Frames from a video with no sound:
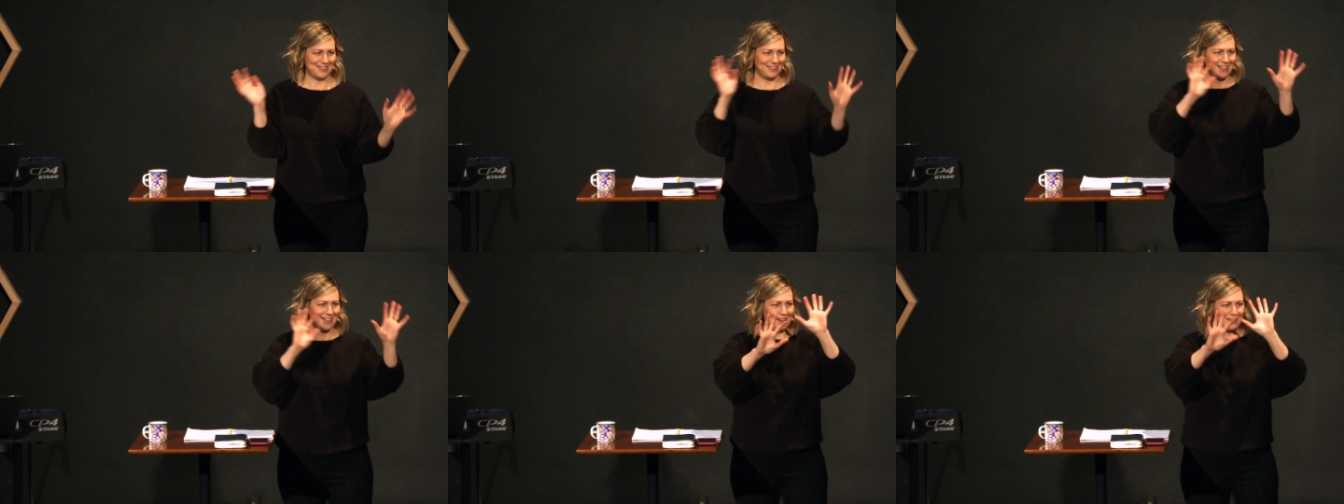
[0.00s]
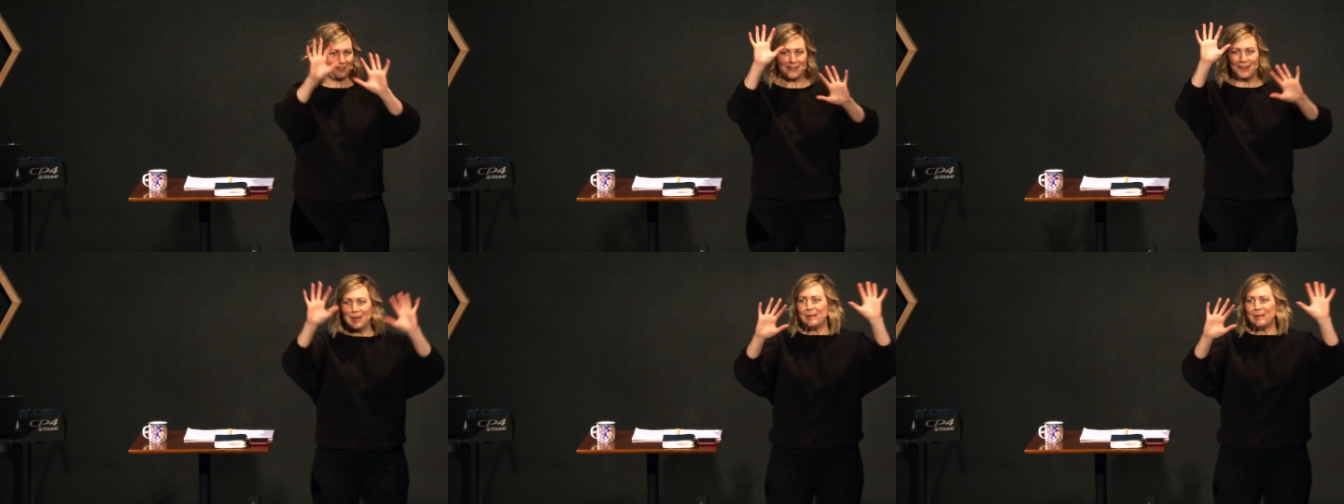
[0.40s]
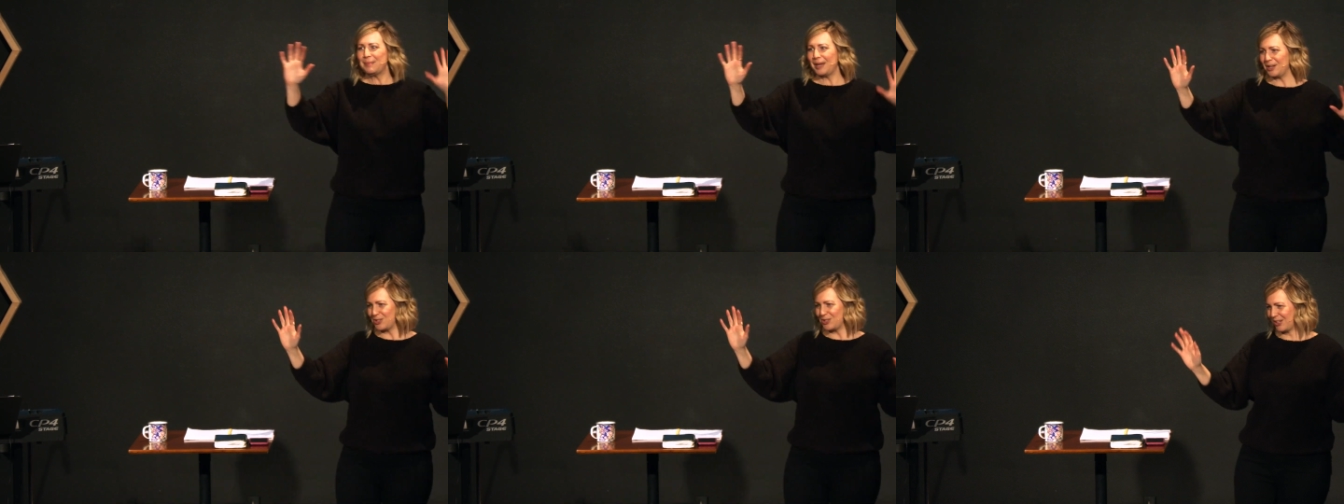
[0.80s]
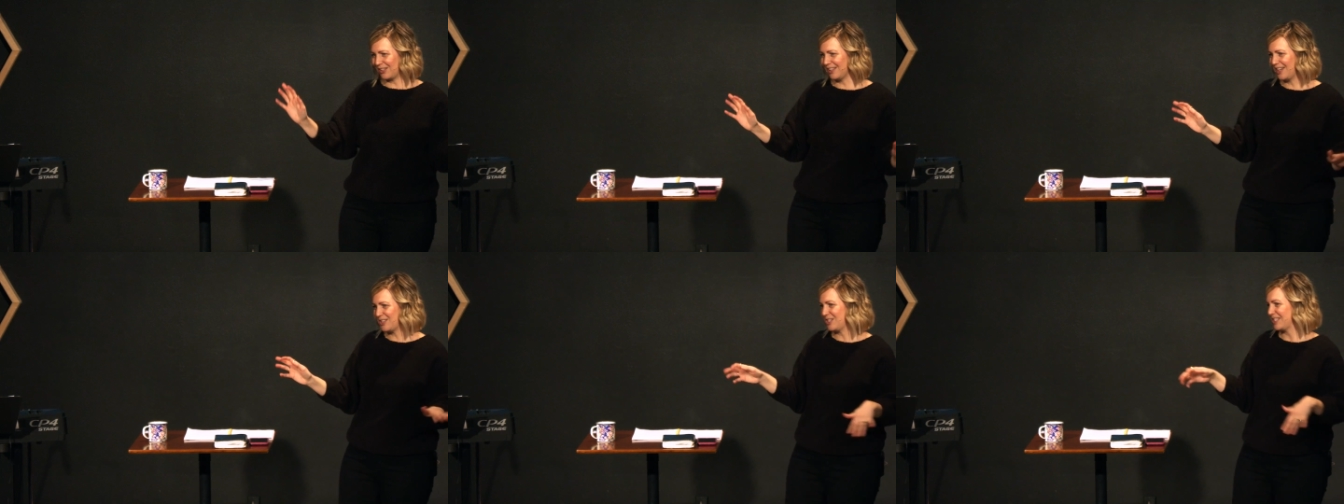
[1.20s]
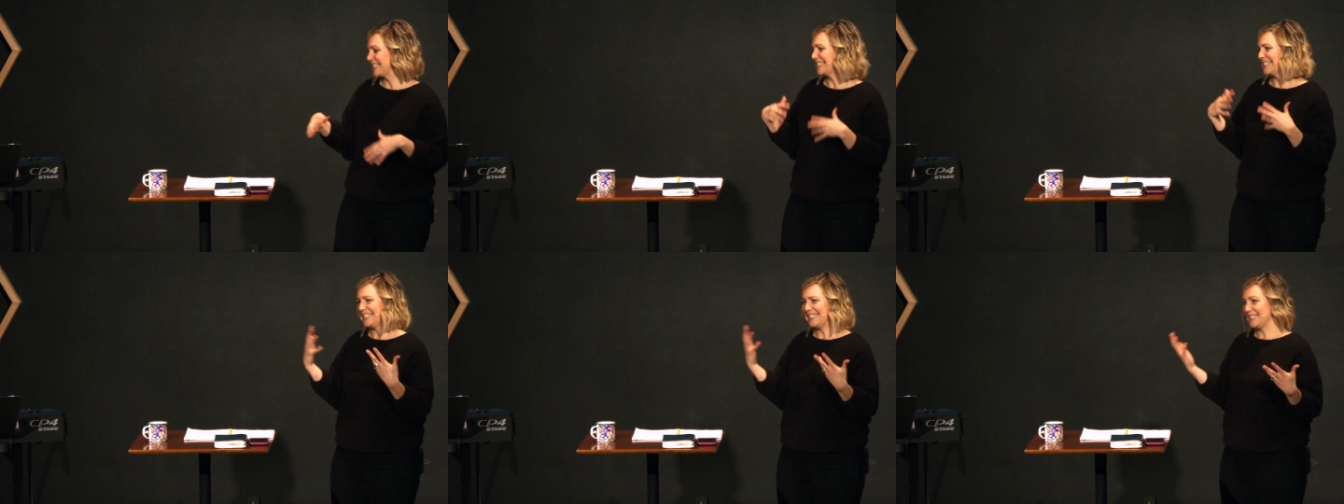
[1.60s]
a lot of picture collages,
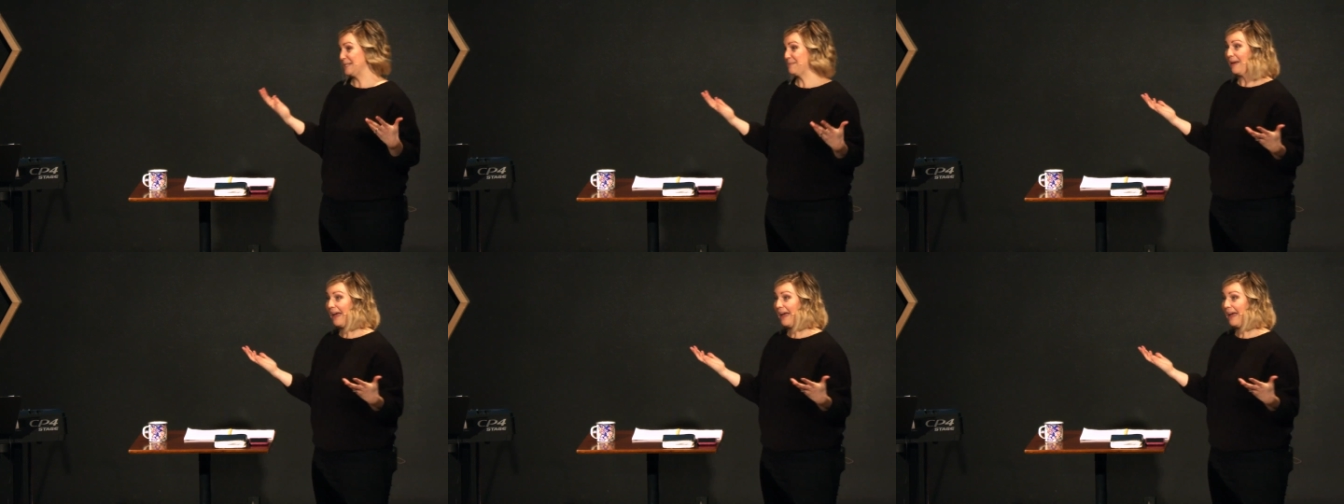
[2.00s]
because it doesn't